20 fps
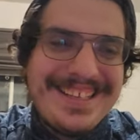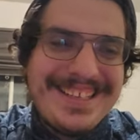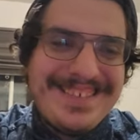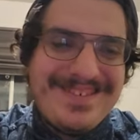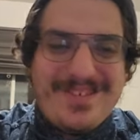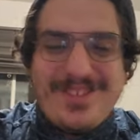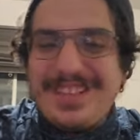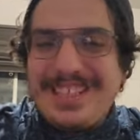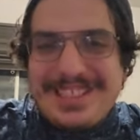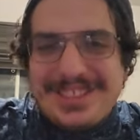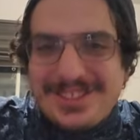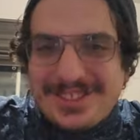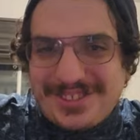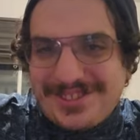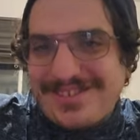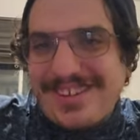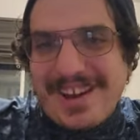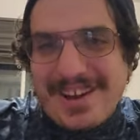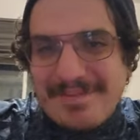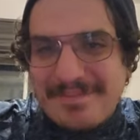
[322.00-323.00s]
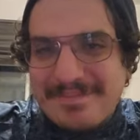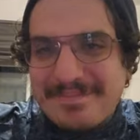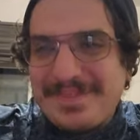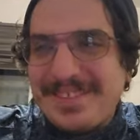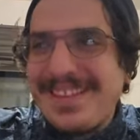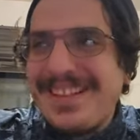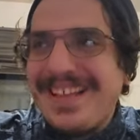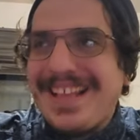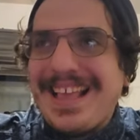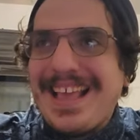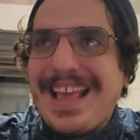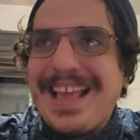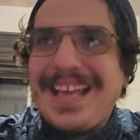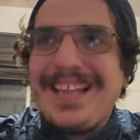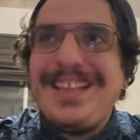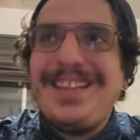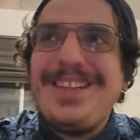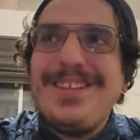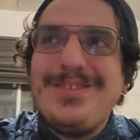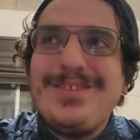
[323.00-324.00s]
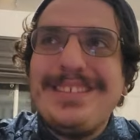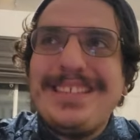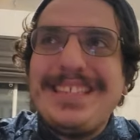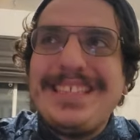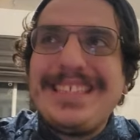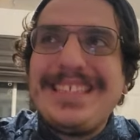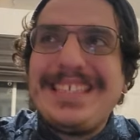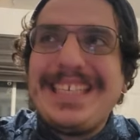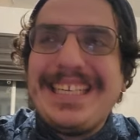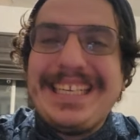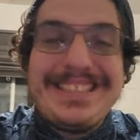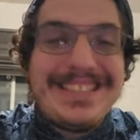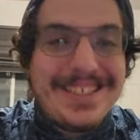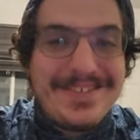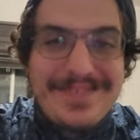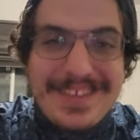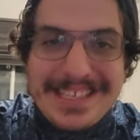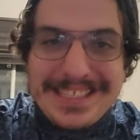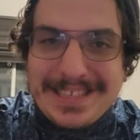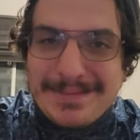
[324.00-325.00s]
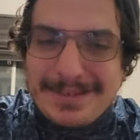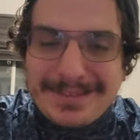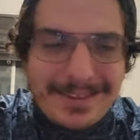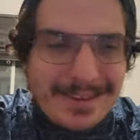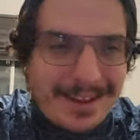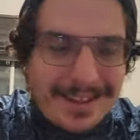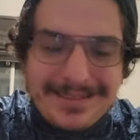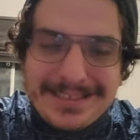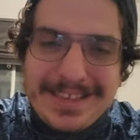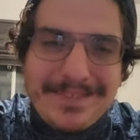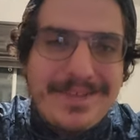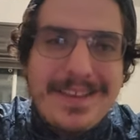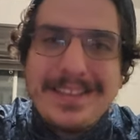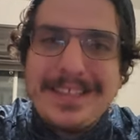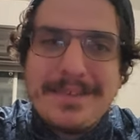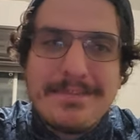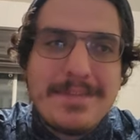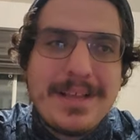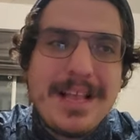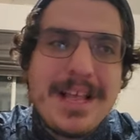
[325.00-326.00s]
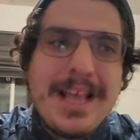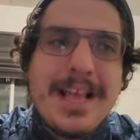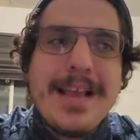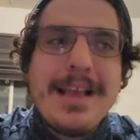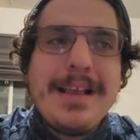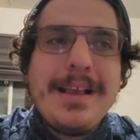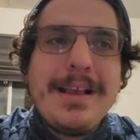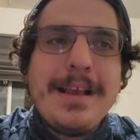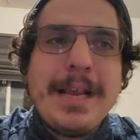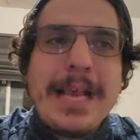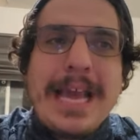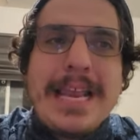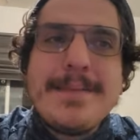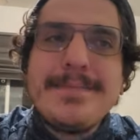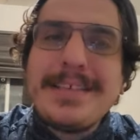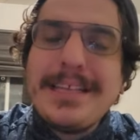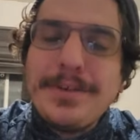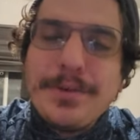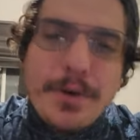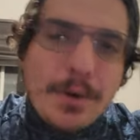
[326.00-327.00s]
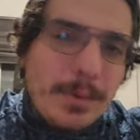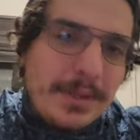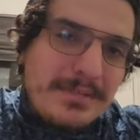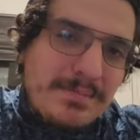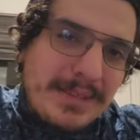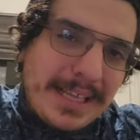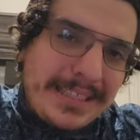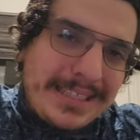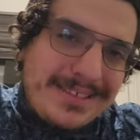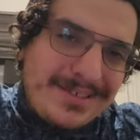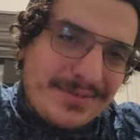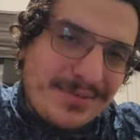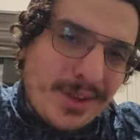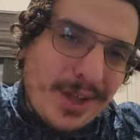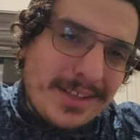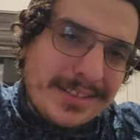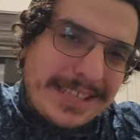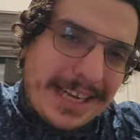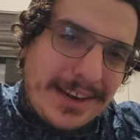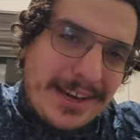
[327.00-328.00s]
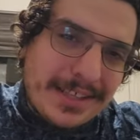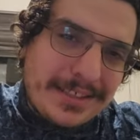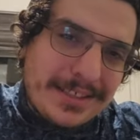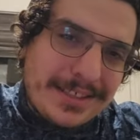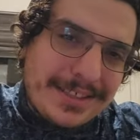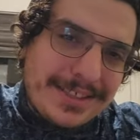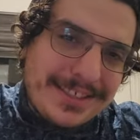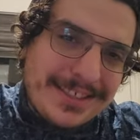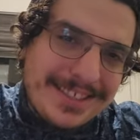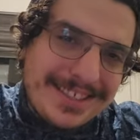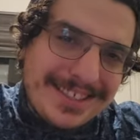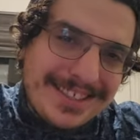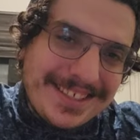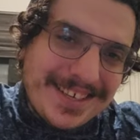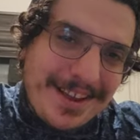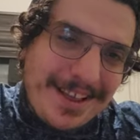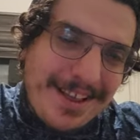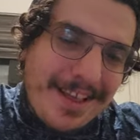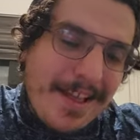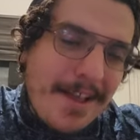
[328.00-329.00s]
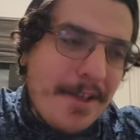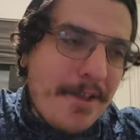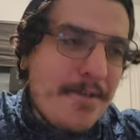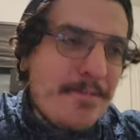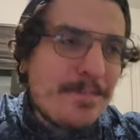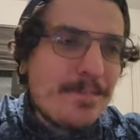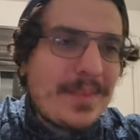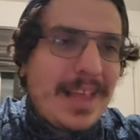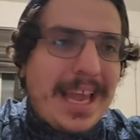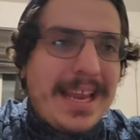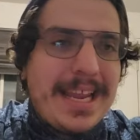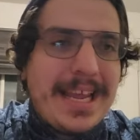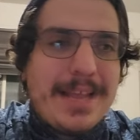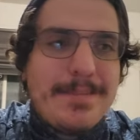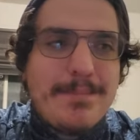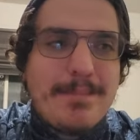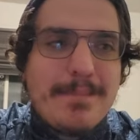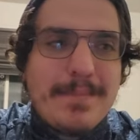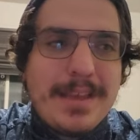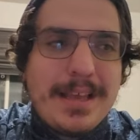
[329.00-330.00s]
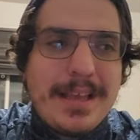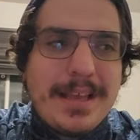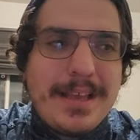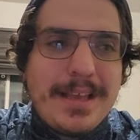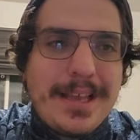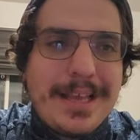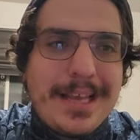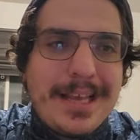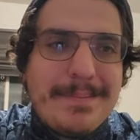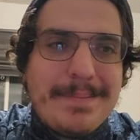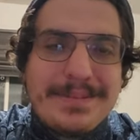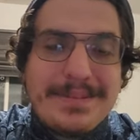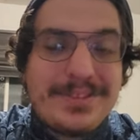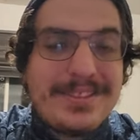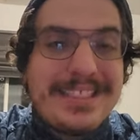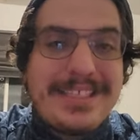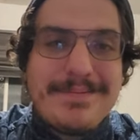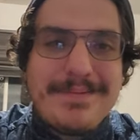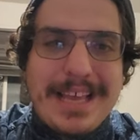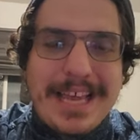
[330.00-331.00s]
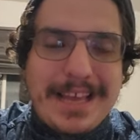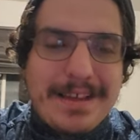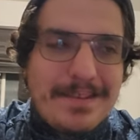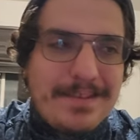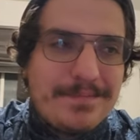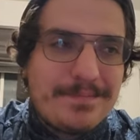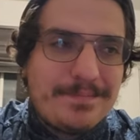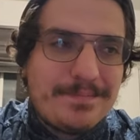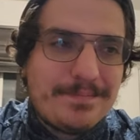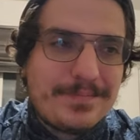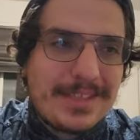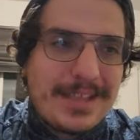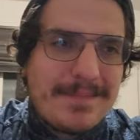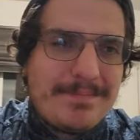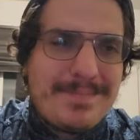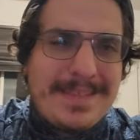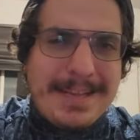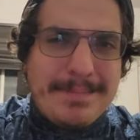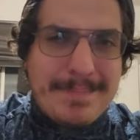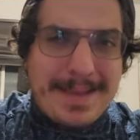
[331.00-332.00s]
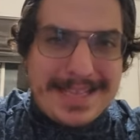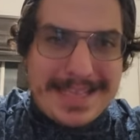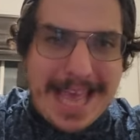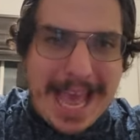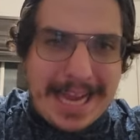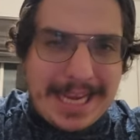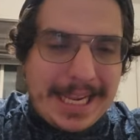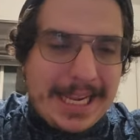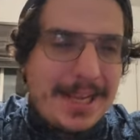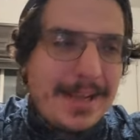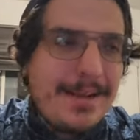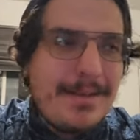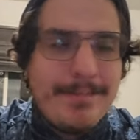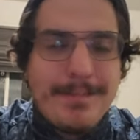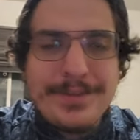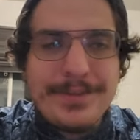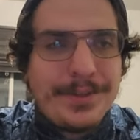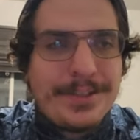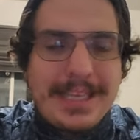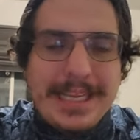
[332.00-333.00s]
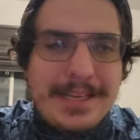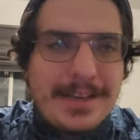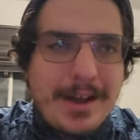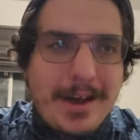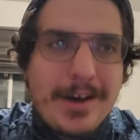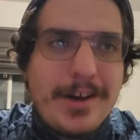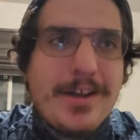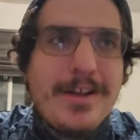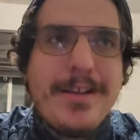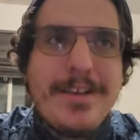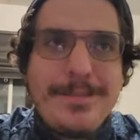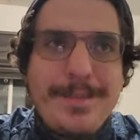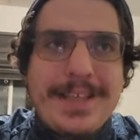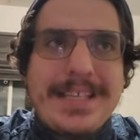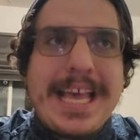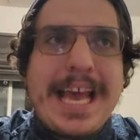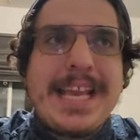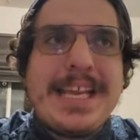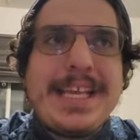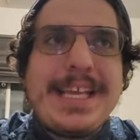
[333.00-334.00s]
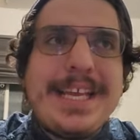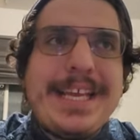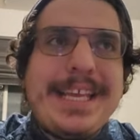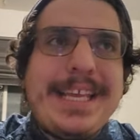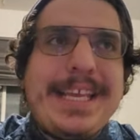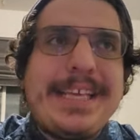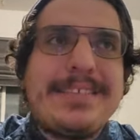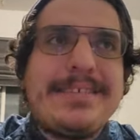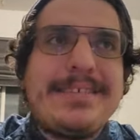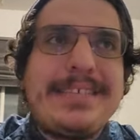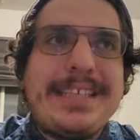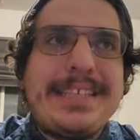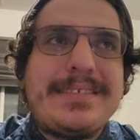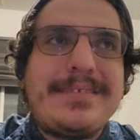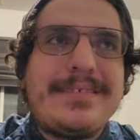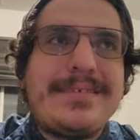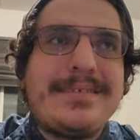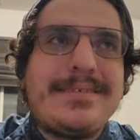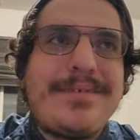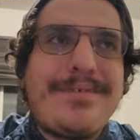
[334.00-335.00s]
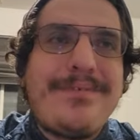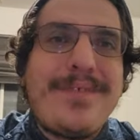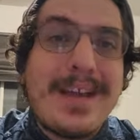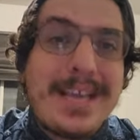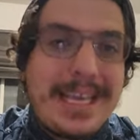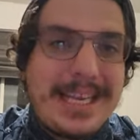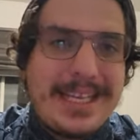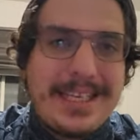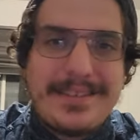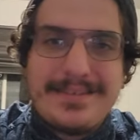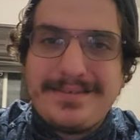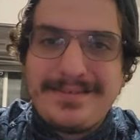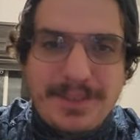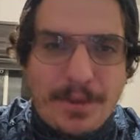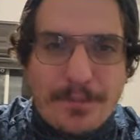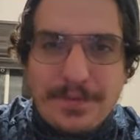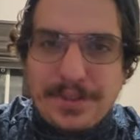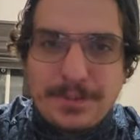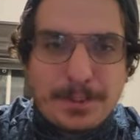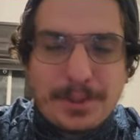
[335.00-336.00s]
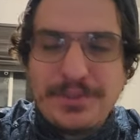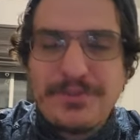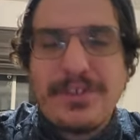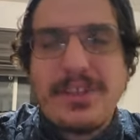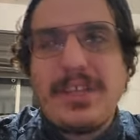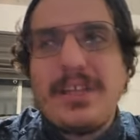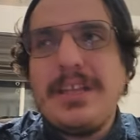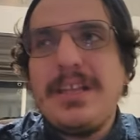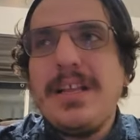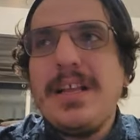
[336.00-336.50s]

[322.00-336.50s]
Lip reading: well, he's dumb. And little Nicky, he's a victim. He's a constant victim. Adam Sandler always played these flawed character. And then Big Daddy, he is this fucking selfish person.